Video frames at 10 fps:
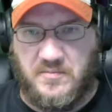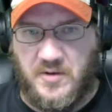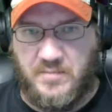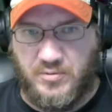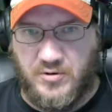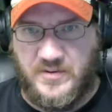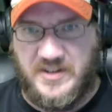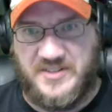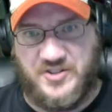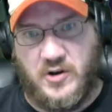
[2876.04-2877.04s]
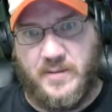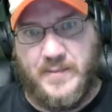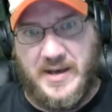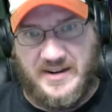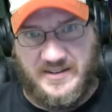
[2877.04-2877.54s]
approve it, it's
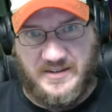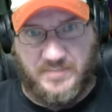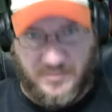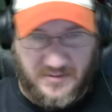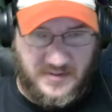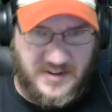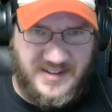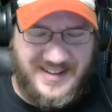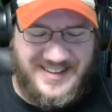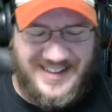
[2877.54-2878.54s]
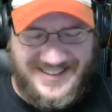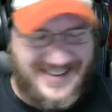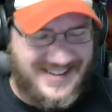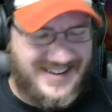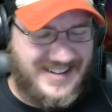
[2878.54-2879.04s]
automatically approved. And that's
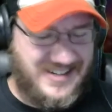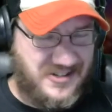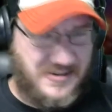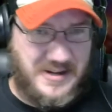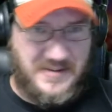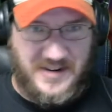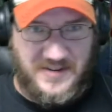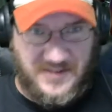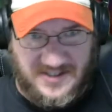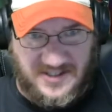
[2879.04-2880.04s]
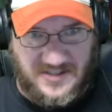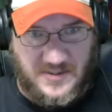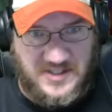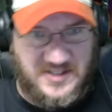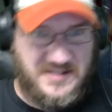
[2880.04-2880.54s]
not going to get you out of every
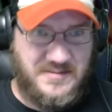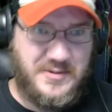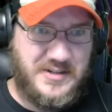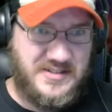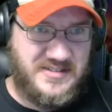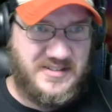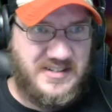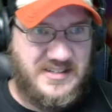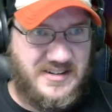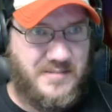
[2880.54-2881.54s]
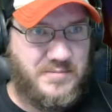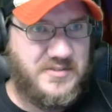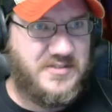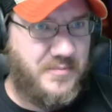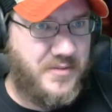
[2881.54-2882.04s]
situation, but it's at least going to
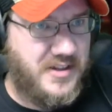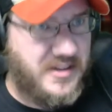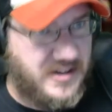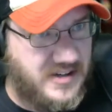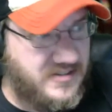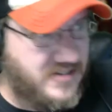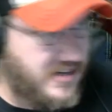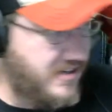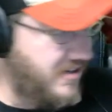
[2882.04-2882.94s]
put something in the contract